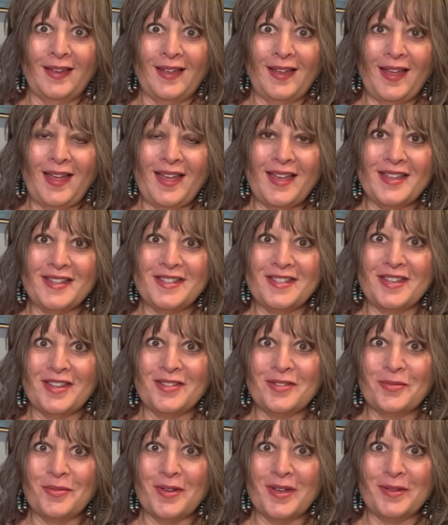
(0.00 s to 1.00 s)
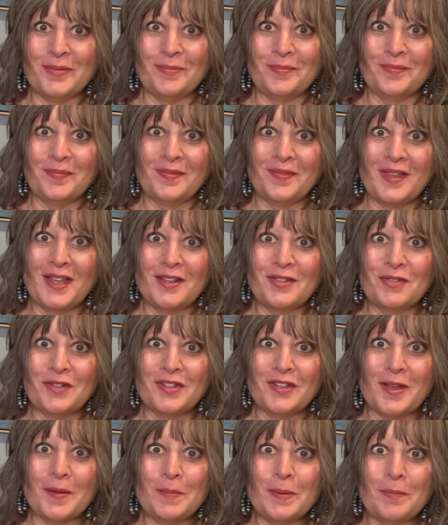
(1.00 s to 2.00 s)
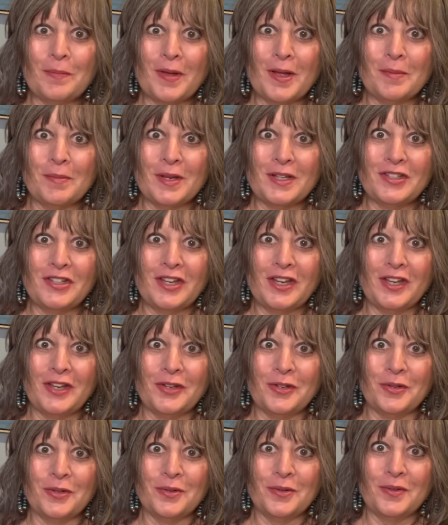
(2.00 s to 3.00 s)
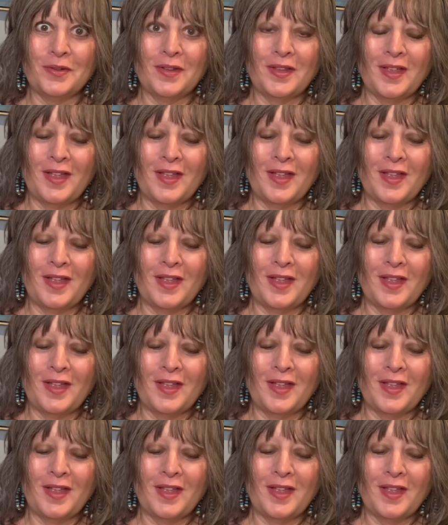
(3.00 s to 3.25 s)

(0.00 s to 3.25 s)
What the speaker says: Hey, it says what? Thanks for stopping by my channel.